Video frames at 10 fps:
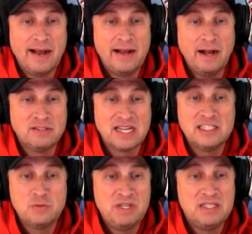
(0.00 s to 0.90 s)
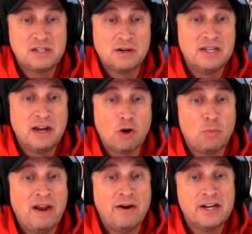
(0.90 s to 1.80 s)
outside speedster in Derek
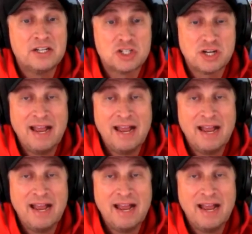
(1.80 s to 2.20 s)
Parrish,